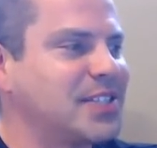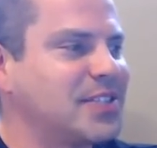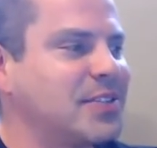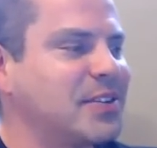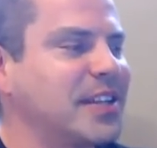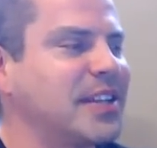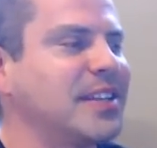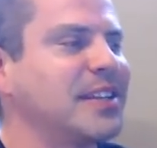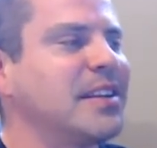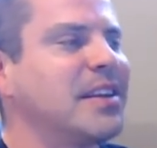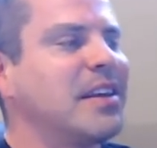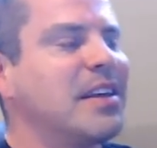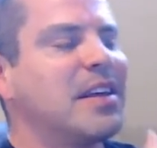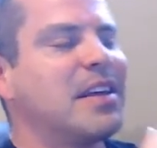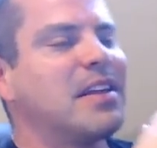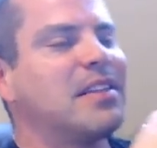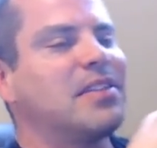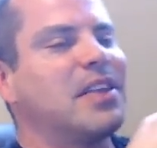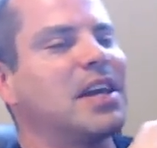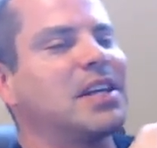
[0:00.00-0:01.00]
So yeah,
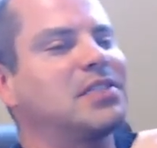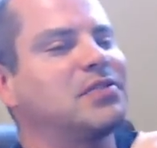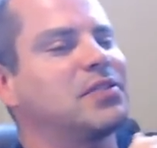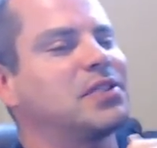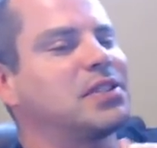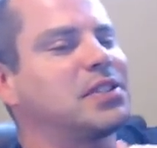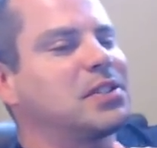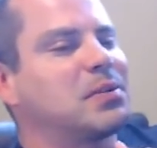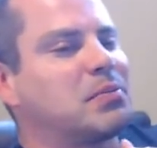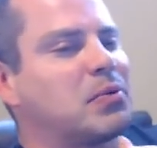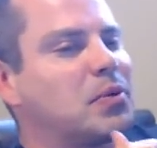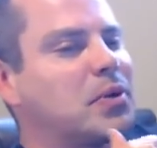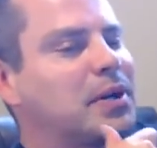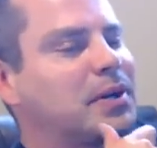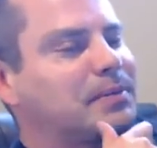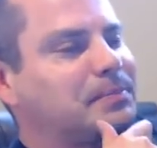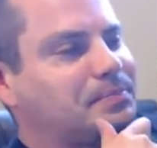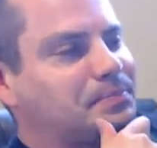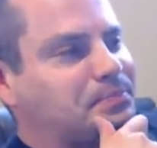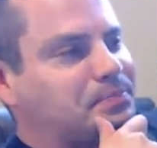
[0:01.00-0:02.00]
thanks for the
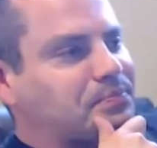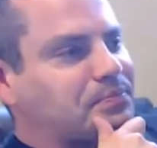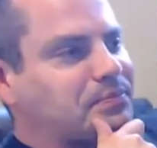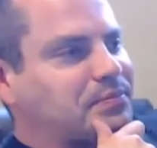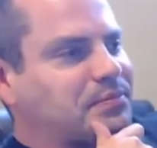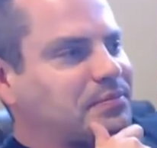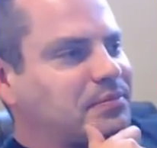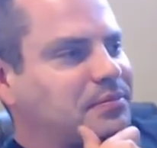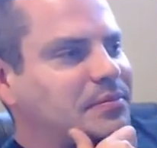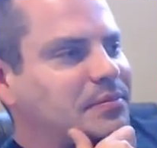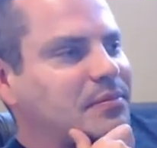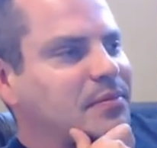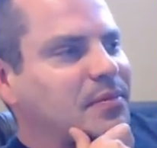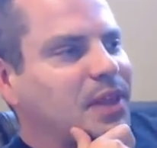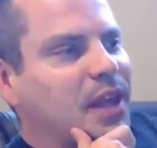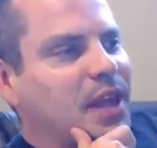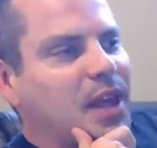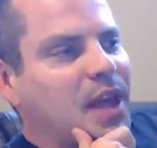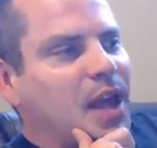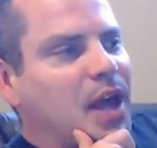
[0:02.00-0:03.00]
support.
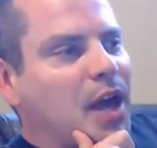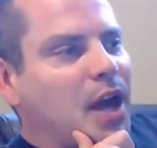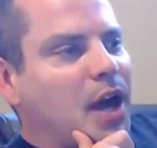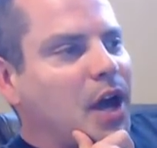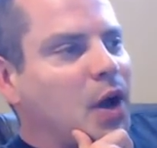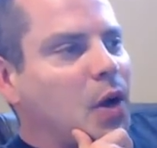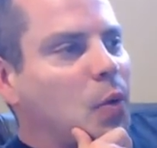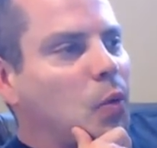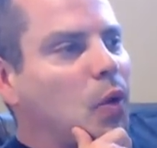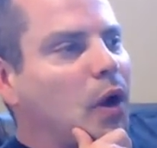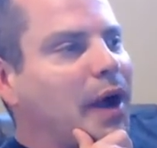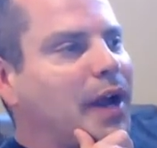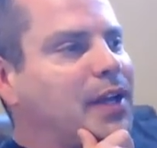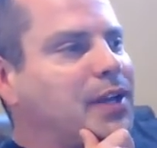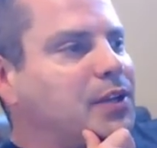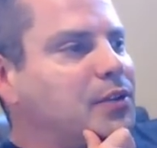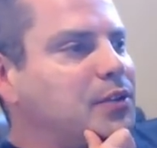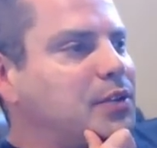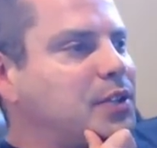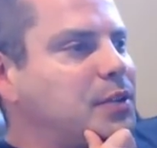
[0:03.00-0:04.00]
Uh,
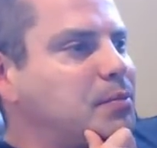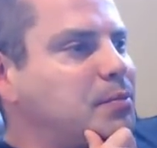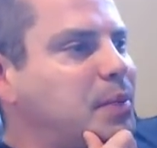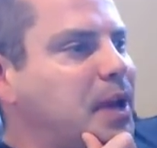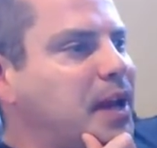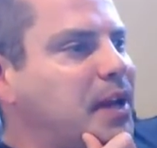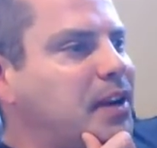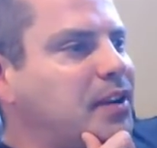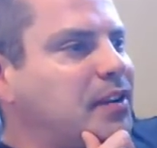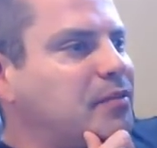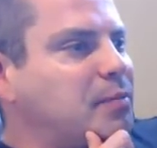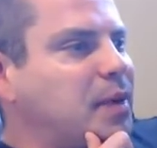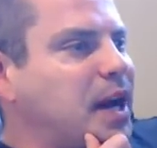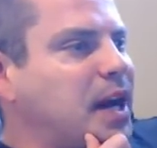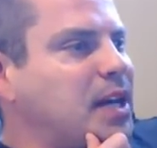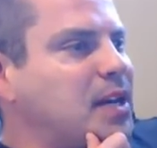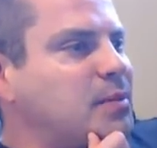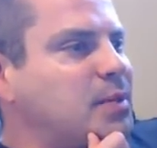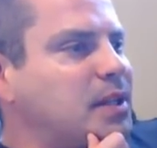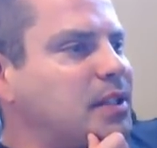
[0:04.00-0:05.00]
why do competitive
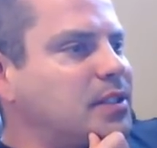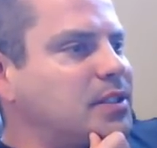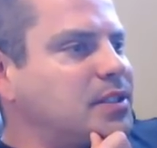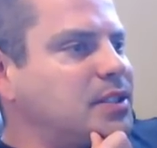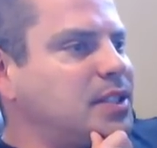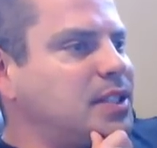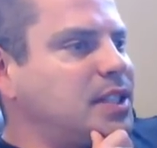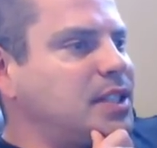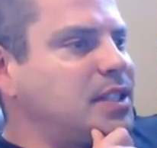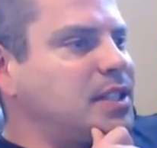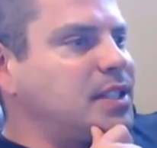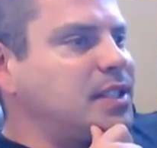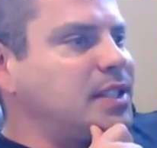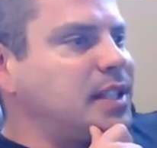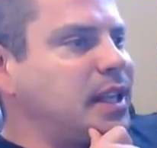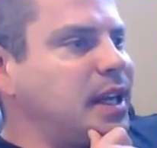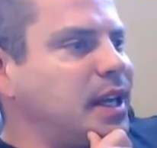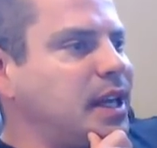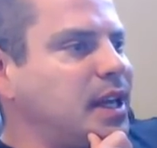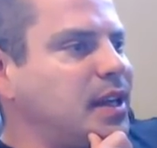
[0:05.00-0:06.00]
bodybuilders need to
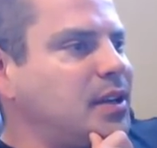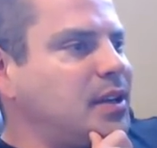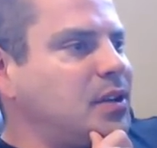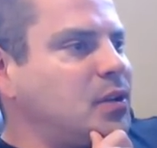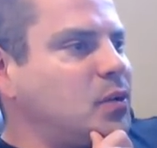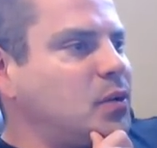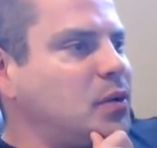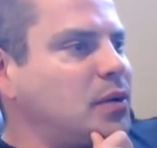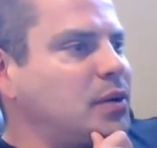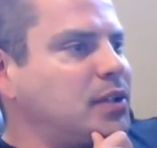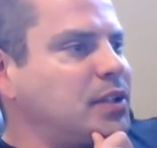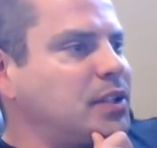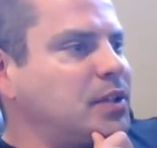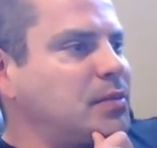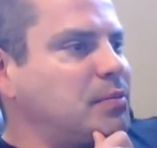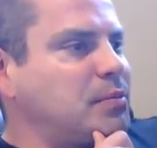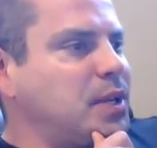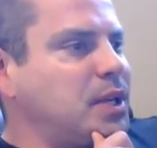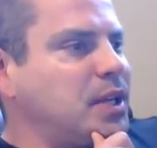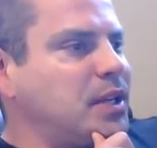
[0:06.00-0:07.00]
tan in order to
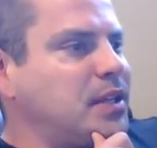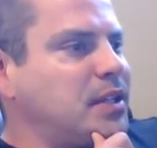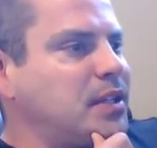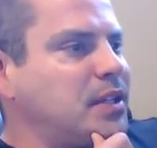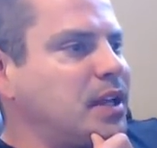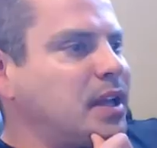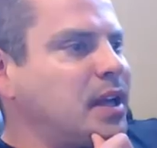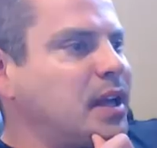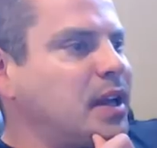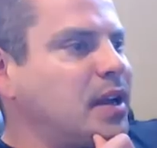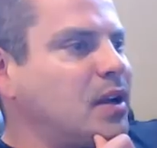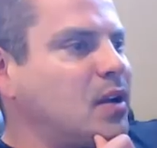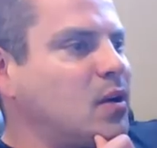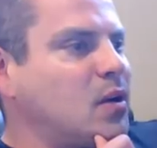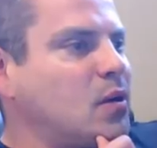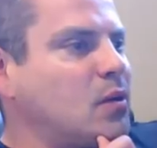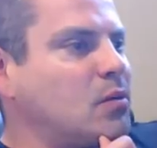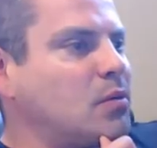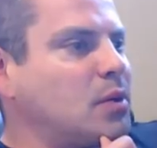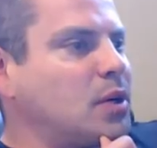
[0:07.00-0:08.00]
compete?
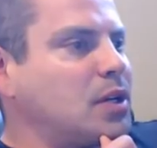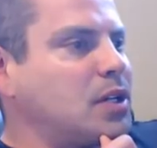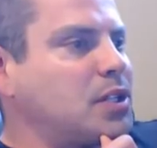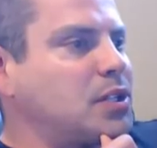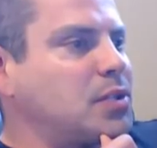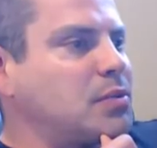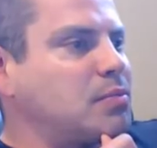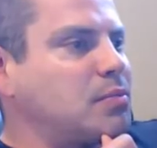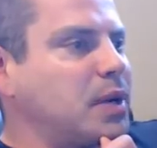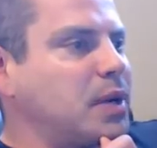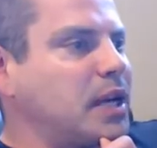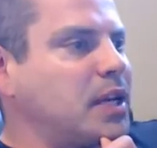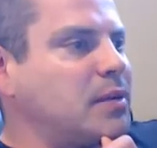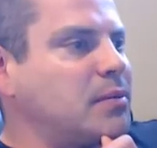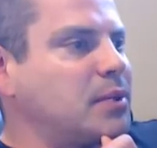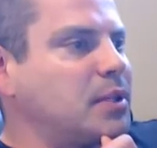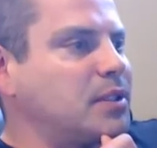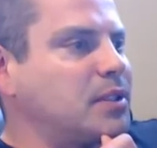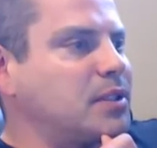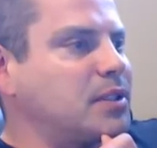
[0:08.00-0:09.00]
How much
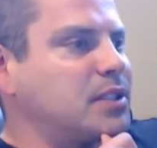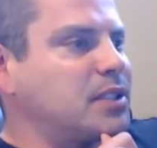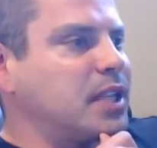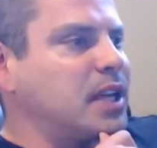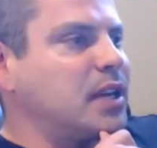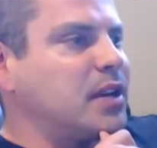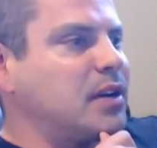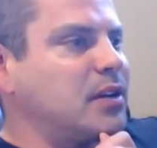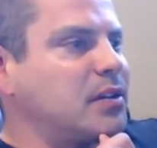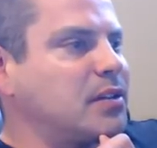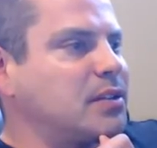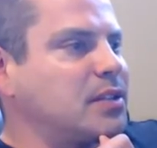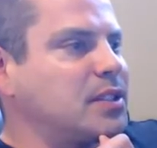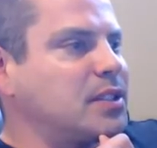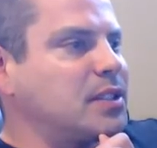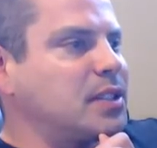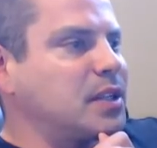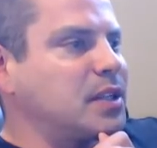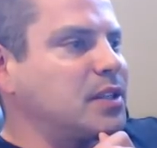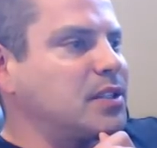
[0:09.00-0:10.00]
bodybuilders stay under the
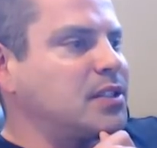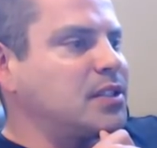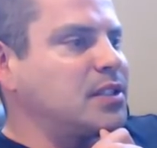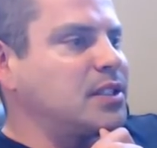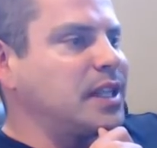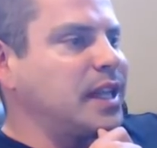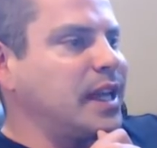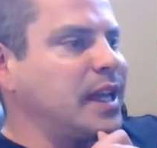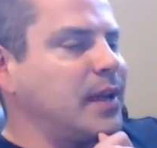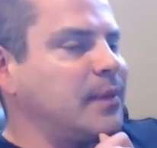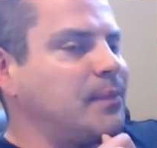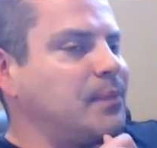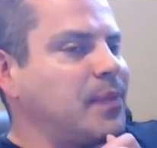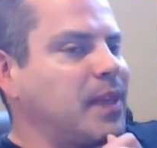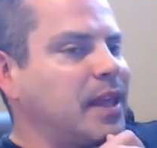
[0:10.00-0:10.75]
sun to tan?